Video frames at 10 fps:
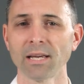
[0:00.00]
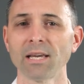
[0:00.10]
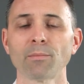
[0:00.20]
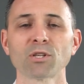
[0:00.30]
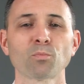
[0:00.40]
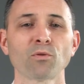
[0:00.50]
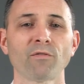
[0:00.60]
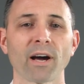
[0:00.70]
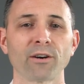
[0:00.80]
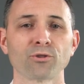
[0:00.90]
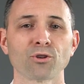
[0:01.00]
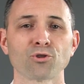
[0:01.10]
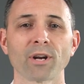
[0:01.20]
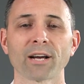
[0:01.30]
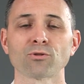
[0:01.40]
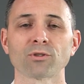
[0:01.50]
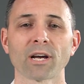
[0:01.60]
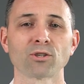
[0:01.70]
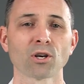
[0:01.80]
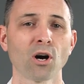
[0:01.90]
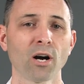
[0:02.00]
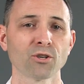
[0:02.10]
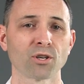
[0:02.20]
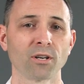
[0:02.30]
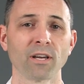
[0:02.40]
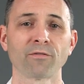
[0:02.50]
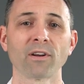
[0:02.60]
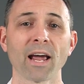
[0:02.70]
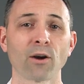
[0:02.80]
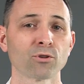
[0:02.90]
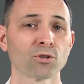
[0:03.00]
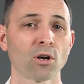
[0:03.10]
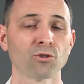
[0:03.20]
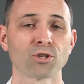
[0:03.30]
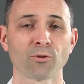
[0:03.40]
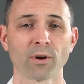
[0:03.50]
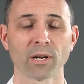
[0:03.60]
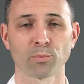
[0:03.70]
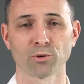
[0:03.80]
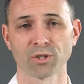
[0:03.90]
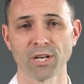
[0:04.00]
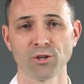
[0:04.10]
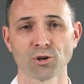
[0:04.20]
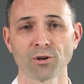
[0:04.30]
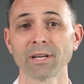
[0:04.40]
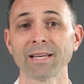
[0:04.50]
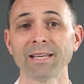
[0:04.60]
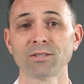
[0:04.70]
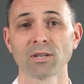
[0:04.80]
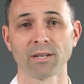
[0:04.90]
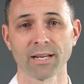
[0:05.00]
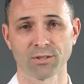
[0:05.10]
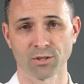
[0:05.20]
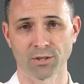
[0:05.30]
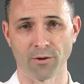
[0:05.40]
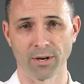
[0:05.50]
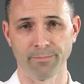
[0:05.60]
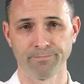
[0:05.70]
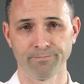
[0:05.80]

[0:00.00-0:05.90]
EMS providers should exercise caution if an aerosol generating procedure is necessary.